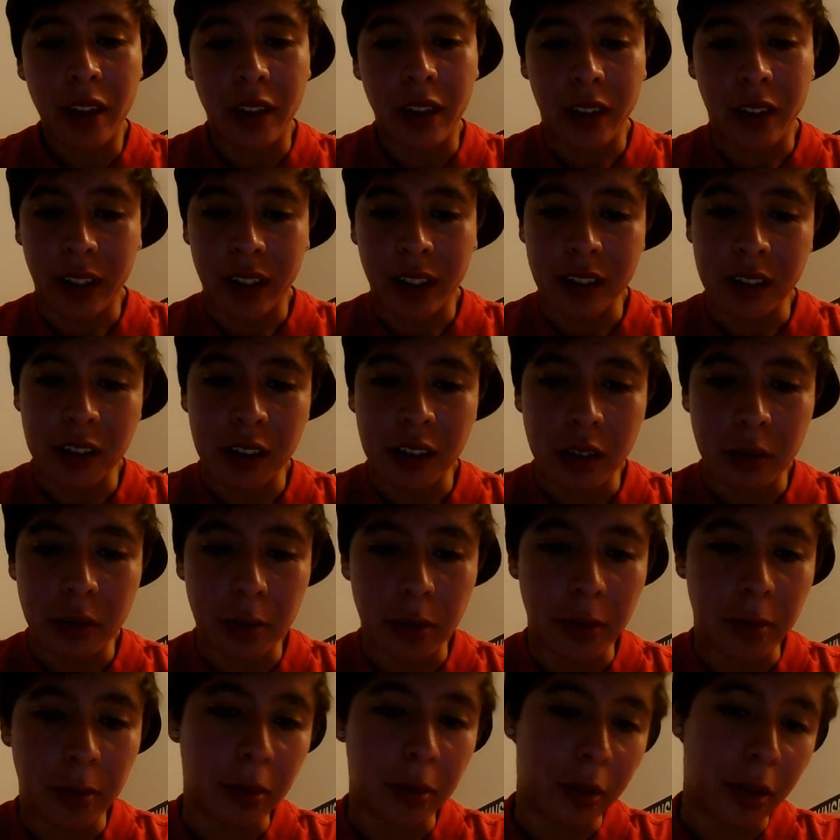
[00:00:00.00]
And I set up
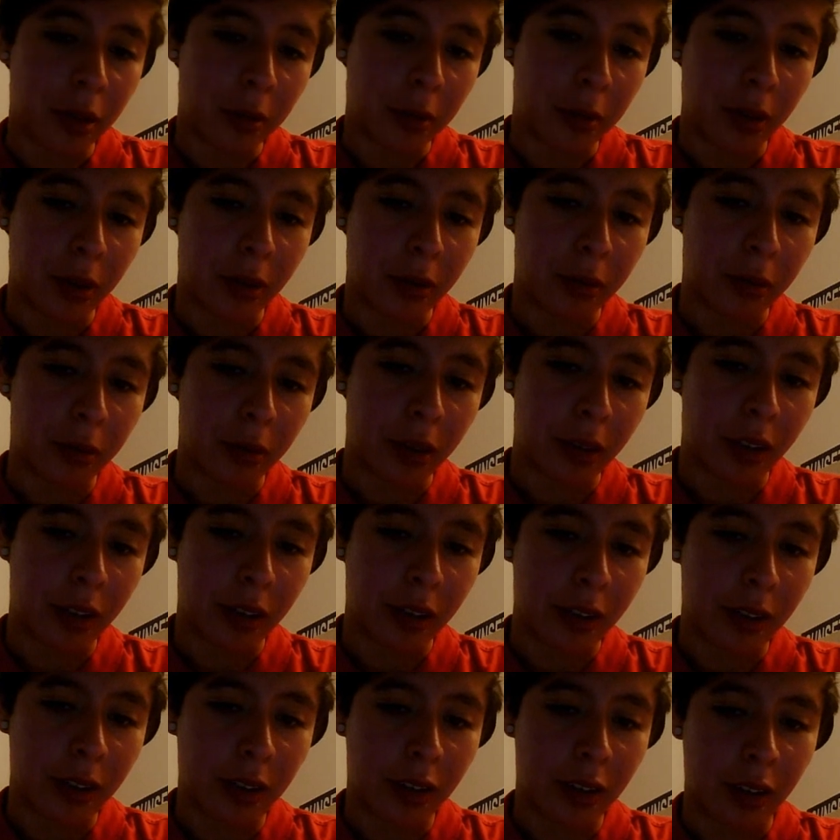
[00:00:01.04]
an appointment
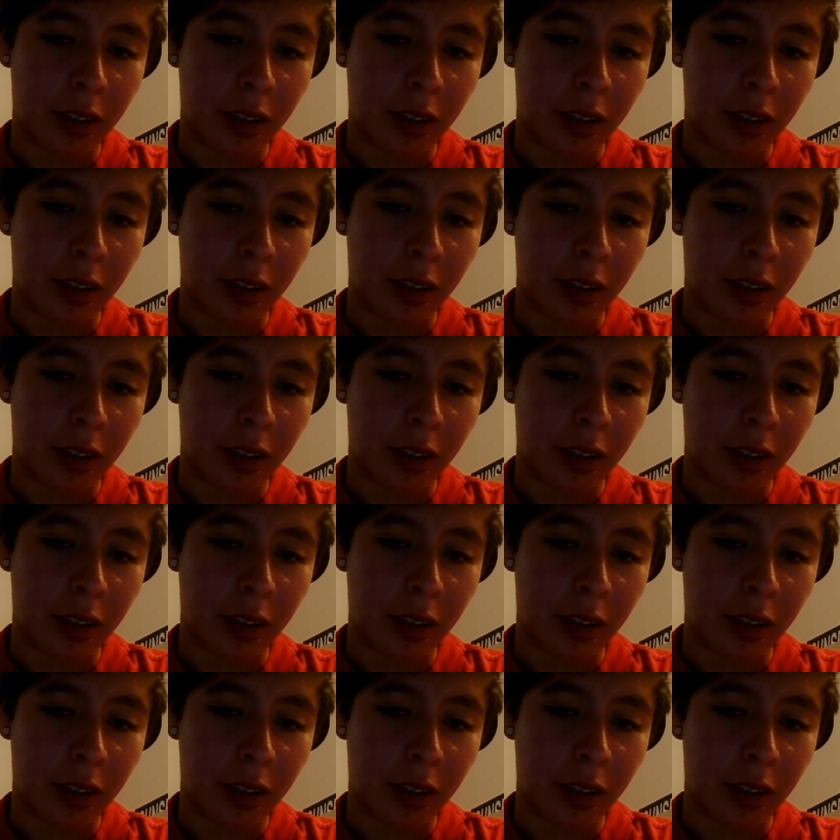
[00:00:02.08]
with